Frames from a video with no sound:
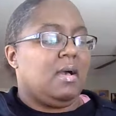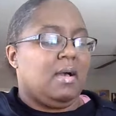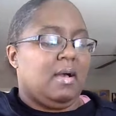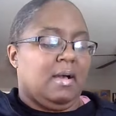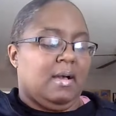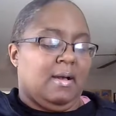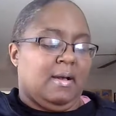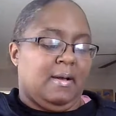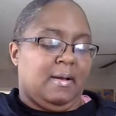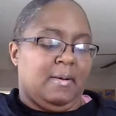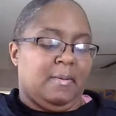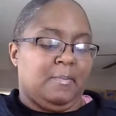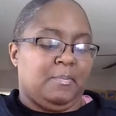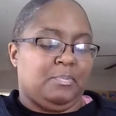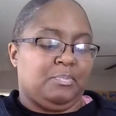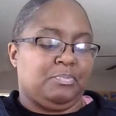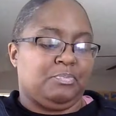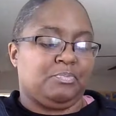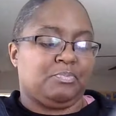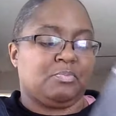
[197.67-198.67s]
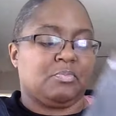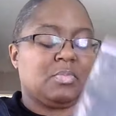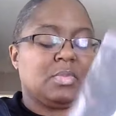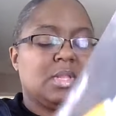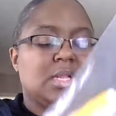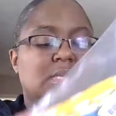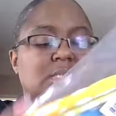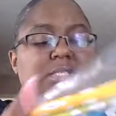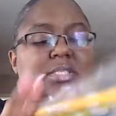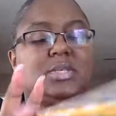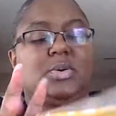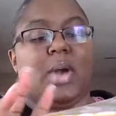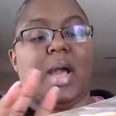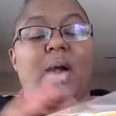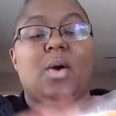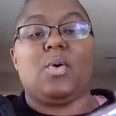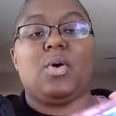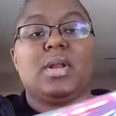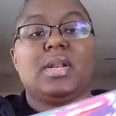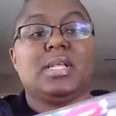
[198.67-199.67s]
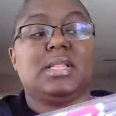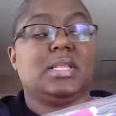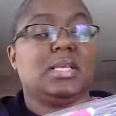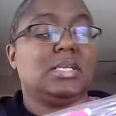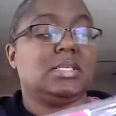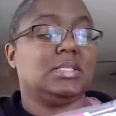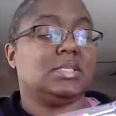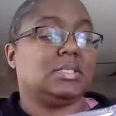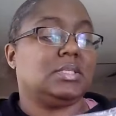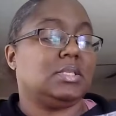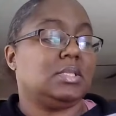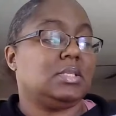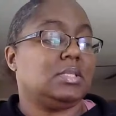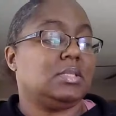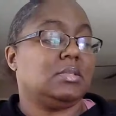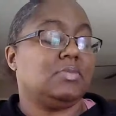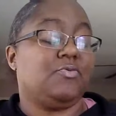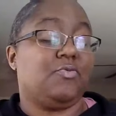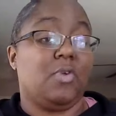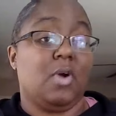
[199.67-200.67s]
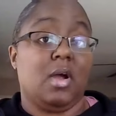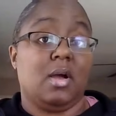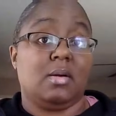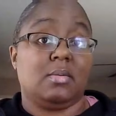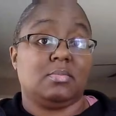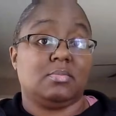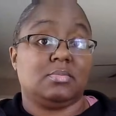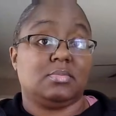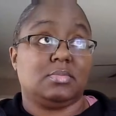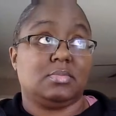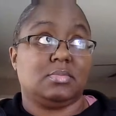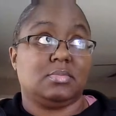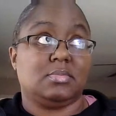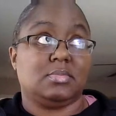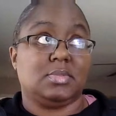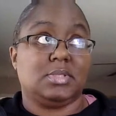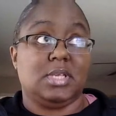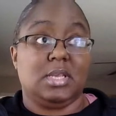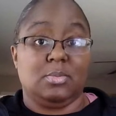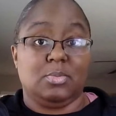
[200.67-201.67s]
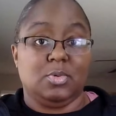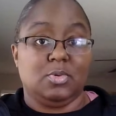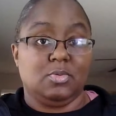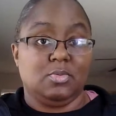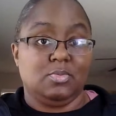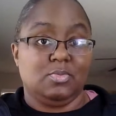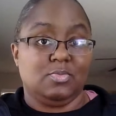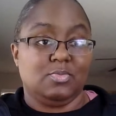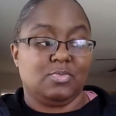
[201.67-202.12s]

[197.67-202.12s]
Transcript: So I ordered these from Temu.